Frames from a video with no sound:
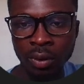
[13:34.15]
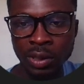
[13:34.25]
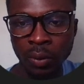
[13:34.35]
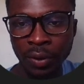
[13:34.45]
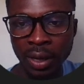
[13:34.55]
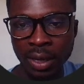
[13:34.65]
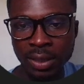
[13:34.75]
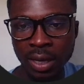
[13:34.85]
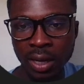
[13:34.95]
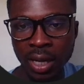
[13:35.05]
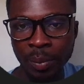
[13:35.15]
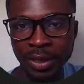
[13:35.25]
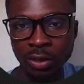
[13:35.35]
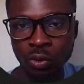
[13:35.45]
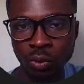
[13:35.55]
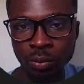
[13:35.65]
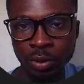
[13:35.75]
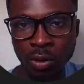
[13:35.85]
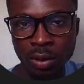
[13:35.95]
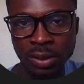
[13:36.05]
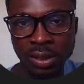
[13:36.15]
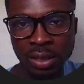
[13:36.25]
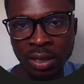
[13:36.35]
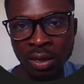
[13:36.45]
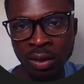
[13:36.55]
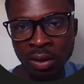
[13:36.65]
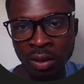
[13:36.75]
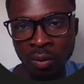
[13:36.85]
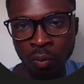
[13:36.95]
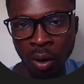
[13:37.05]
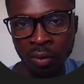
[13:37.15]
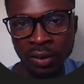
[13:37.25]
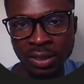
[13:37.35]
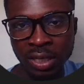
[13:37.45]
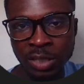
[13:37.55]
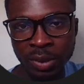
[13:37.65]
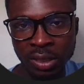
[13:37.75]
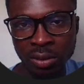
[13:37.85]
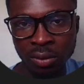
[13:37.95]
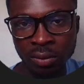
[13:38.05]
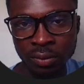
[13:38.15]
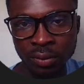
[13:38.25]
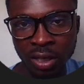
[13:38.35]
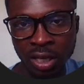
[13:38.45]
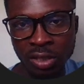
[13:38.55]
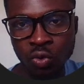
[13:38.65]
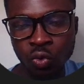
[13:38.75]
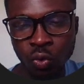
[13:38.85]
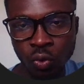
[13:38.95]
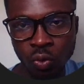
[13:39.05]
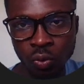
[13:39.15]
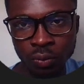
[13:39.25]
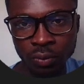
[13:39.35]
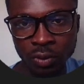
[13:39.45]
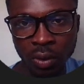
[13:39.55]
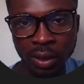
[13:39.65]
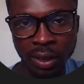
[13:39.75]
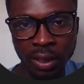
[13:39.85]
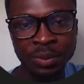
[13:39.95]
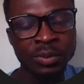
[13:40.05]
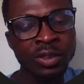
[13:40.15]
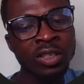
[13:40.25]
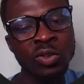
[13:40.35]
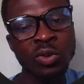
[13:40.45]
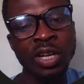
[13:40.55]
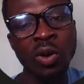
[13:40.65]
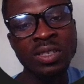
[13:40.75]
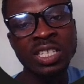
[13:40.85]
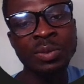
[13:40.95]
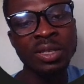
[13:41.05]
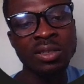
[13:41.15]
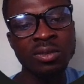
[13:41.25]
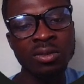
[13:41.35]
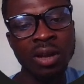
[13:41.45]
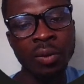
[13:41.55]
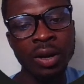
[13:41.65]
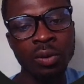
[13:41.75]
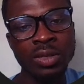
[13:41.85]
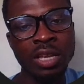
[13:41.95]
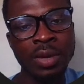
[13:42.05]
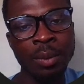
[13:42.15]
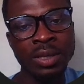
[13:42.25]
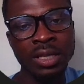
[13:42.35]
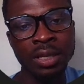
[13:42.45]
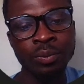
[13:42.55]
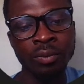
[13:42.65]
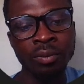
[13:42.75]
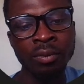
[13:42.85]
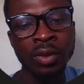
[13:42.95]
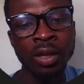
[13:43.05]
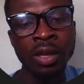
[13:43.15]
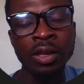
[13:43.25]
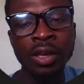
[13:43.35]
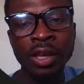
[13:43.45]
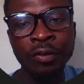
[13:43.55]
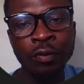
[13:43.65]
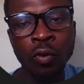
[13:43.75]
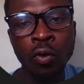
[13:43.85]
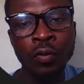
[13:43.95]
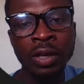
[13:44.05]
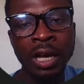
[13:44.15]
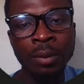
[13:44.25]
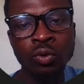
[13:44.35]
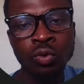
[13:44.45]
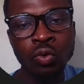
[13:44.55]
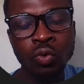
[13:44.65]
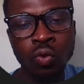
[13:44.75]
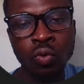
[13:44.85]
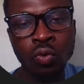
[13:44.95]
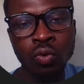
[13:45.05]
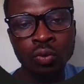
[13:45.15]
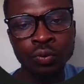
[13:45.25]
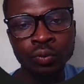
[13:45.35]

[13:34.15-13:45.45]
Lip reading: Answer what has say am I true because one of the statements is true. Okay. So the OR statement so akwa na say bia me say if Kofi comes to school